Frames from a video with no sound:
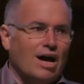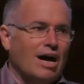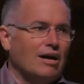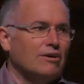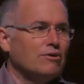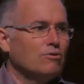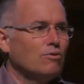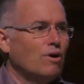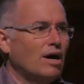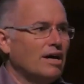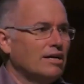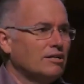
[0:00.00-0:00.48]
how
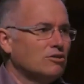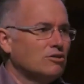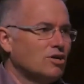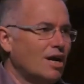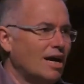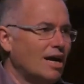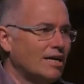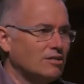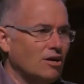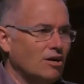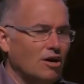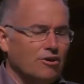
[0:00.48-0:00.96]
do I
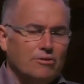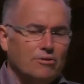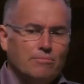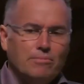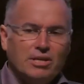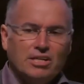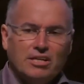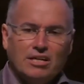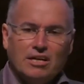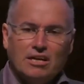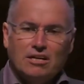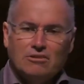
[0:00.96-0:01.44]
attract 100
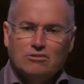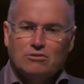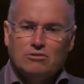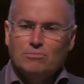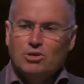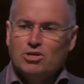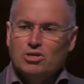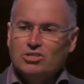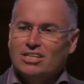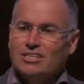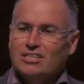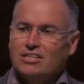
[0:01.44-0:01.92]
million
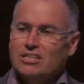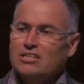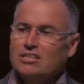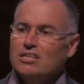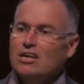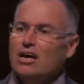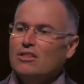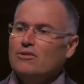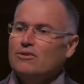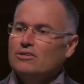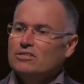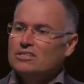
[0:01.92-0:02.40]
customers and
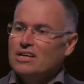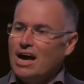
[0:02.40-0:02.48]
another